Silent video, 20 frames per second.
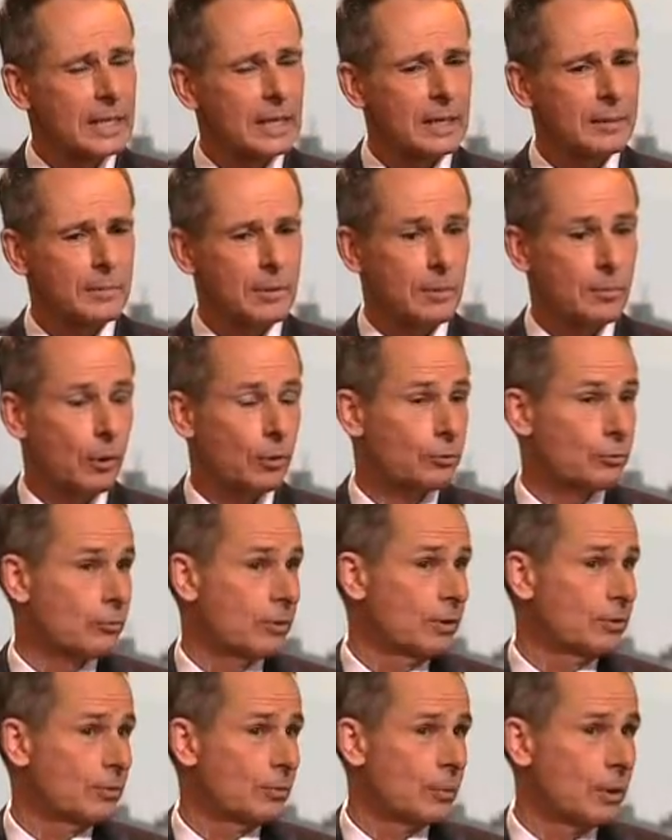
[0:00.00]
I mean, the most
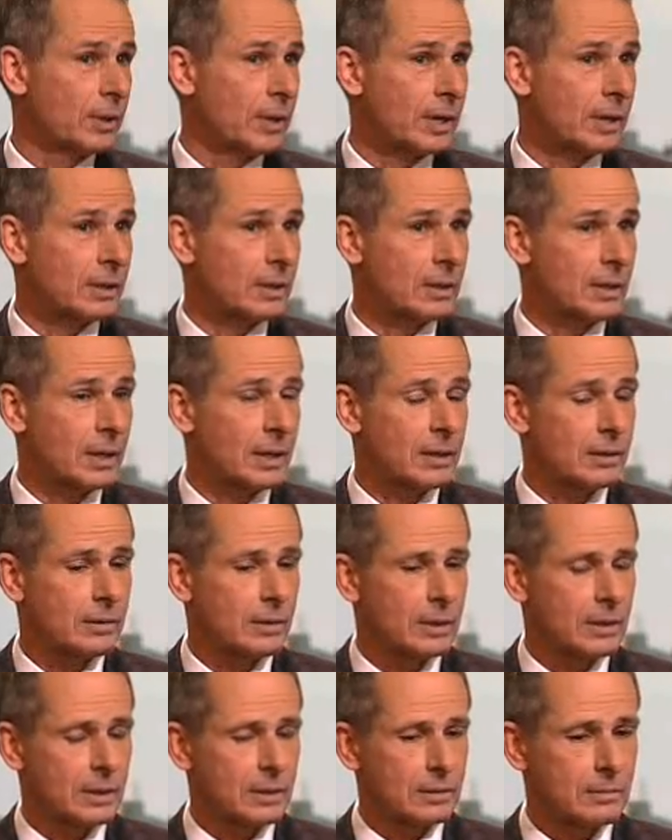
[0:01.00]
recent one that I
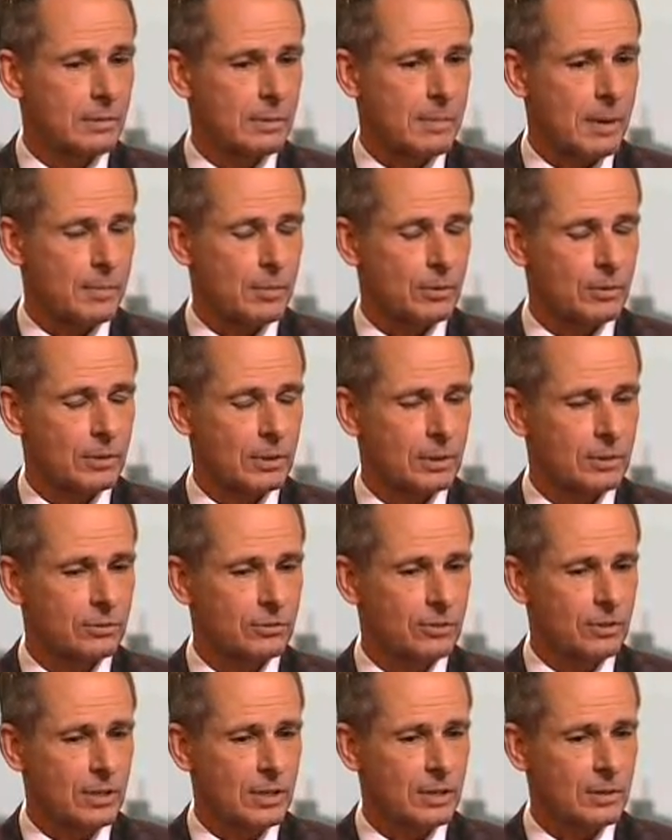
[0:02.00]
remember
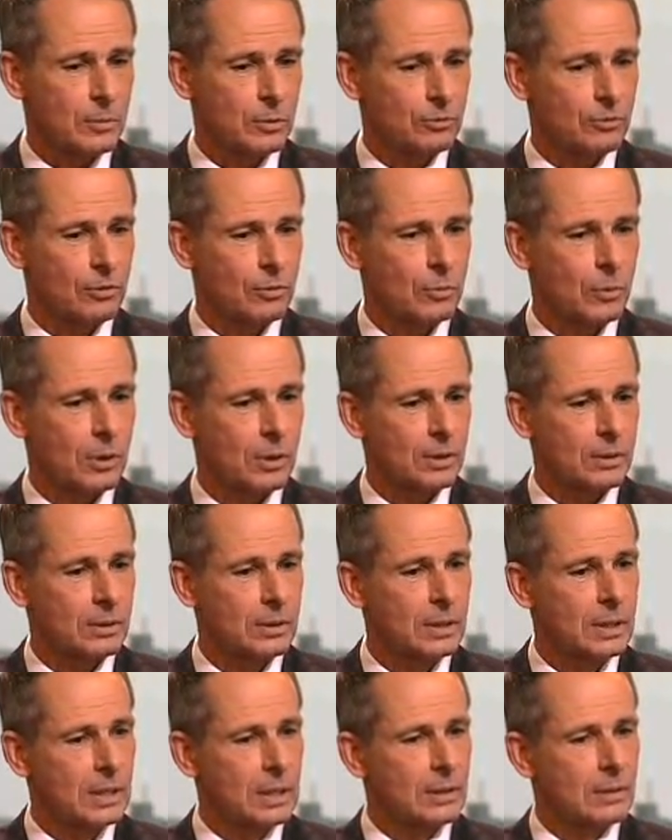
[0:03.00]
seeing was the one
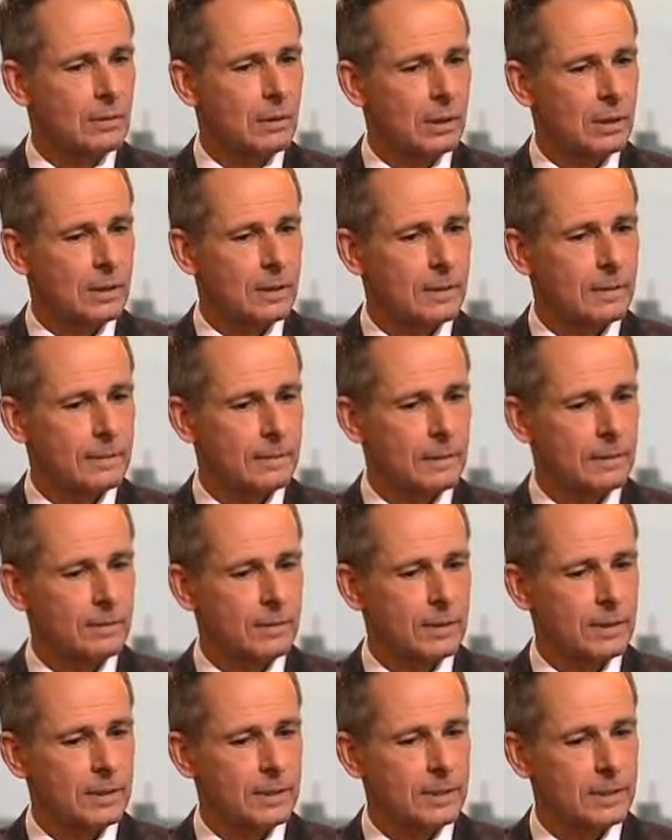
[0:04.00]
of
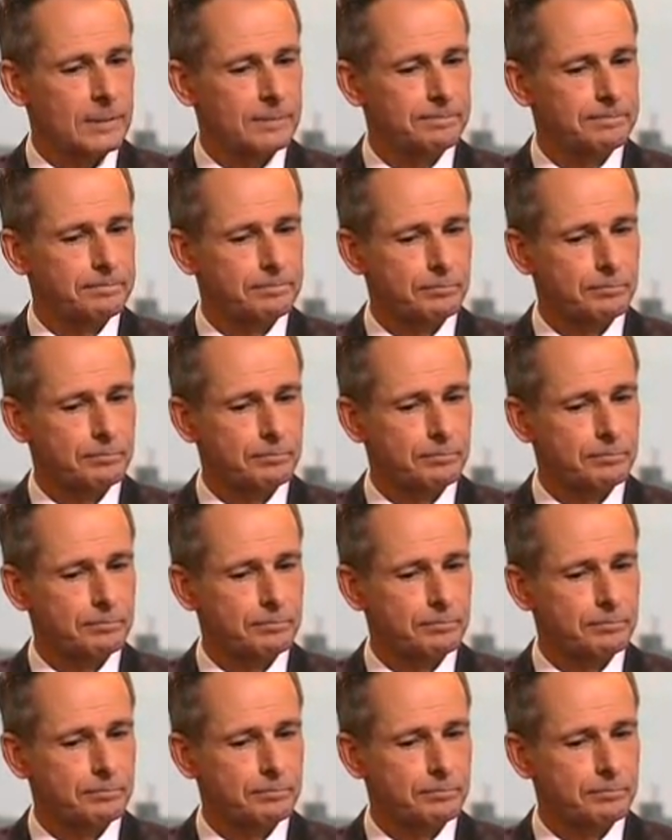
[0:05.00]
a